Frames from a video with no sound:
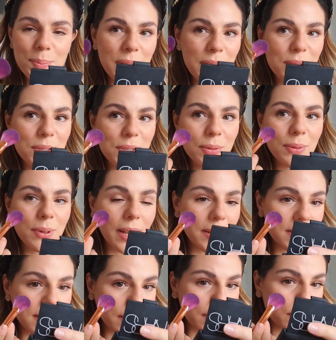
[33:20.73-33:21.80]
being so
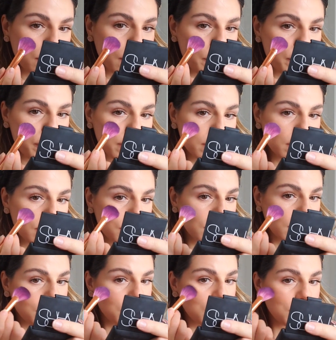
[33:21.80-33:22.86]
nice and cooperative when I'm